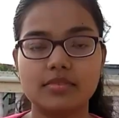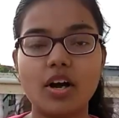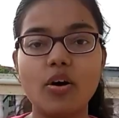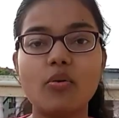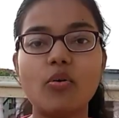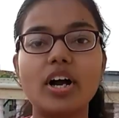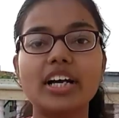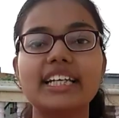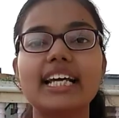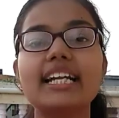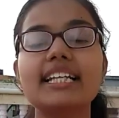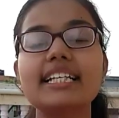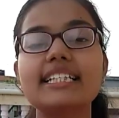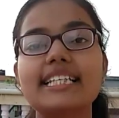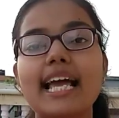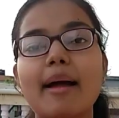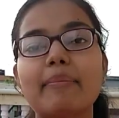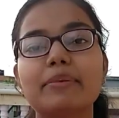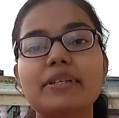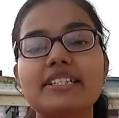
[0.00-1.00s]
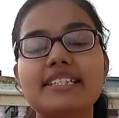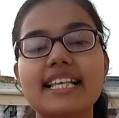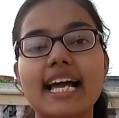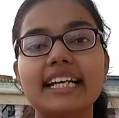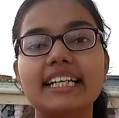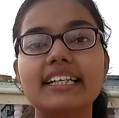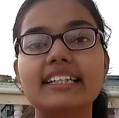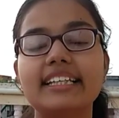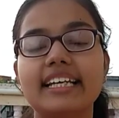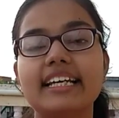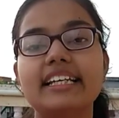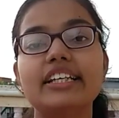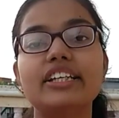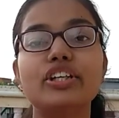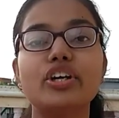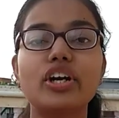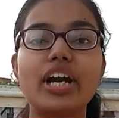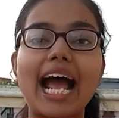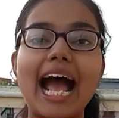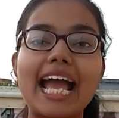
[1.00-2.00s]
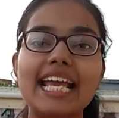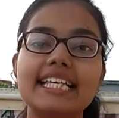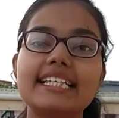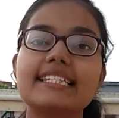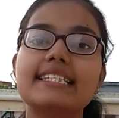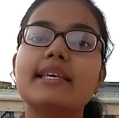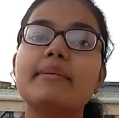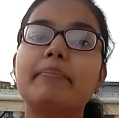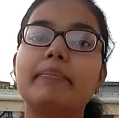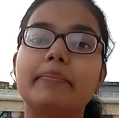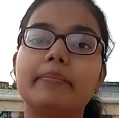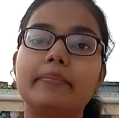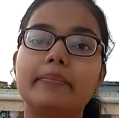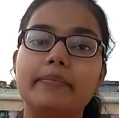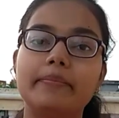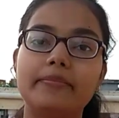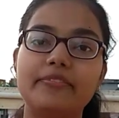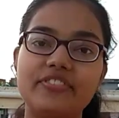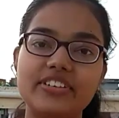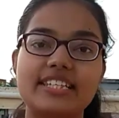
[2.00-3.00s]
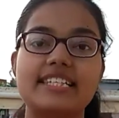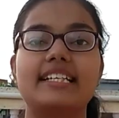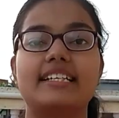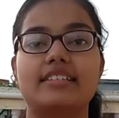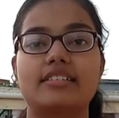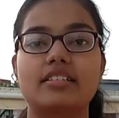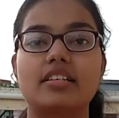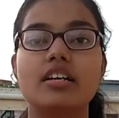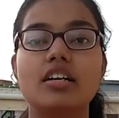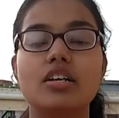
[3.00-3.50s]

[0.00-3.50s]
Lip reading: Now, what are the chapters that are there in your ISC physics?